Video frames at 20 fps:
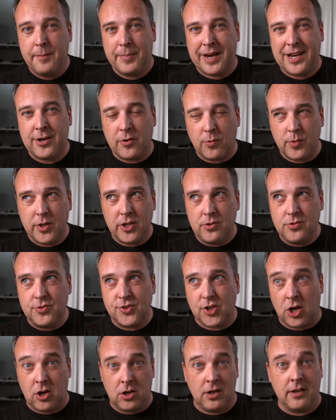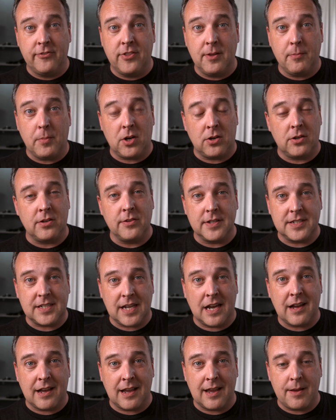but I don't use all of them all the
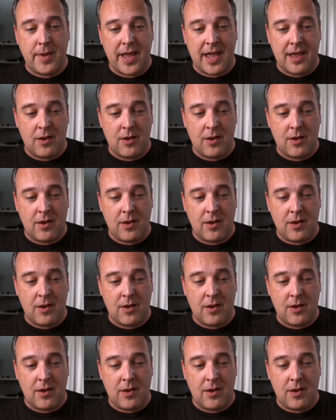time time.